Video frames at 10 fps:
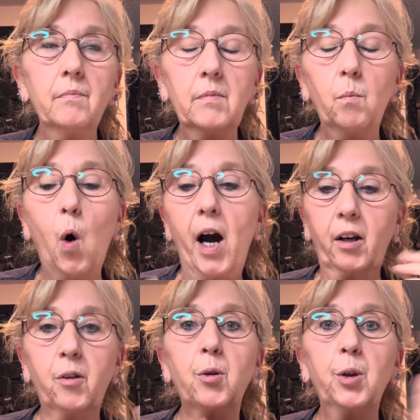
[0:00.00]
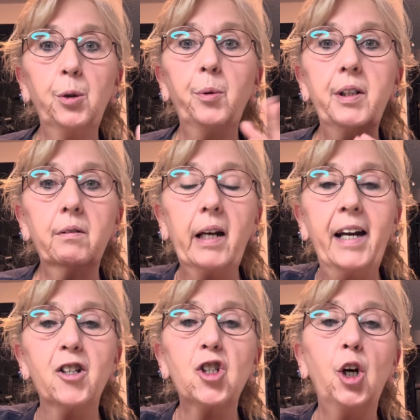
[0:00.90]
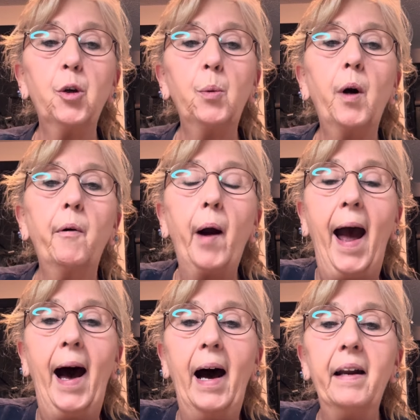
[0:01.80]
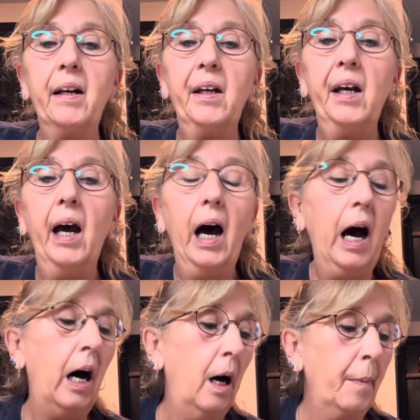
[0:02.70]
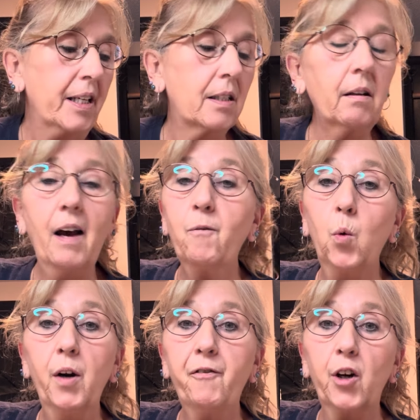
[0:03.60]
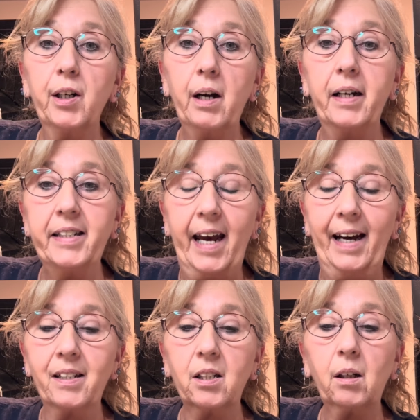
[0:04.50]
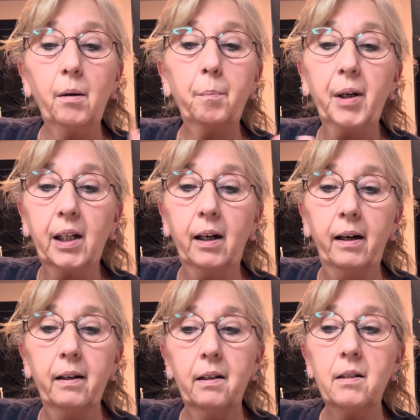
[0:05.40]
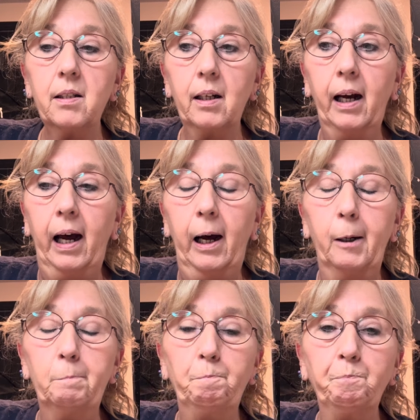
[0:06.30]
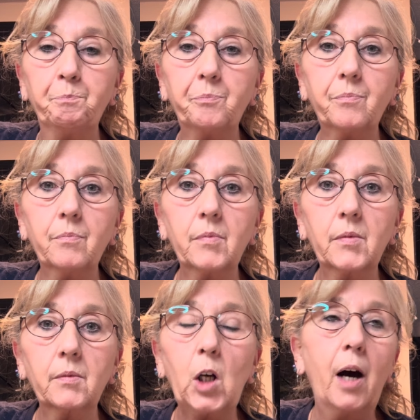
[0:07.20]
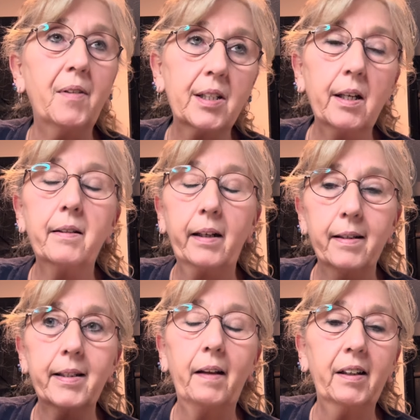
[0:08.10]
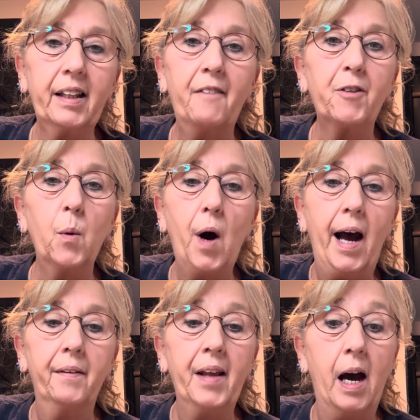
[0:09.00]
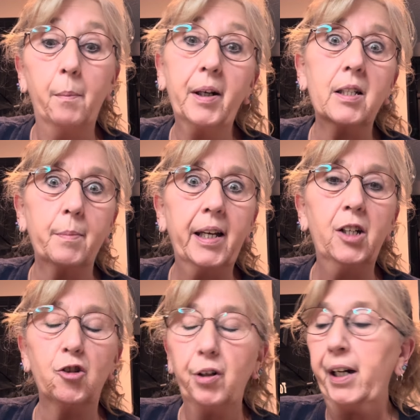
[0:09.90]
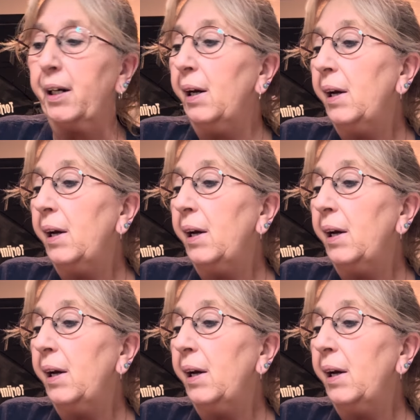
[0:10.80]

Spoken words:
walk through and kind of show you where we're at. I still have wood for a desk because obviously it's going to stay like that for a while now because of my injury.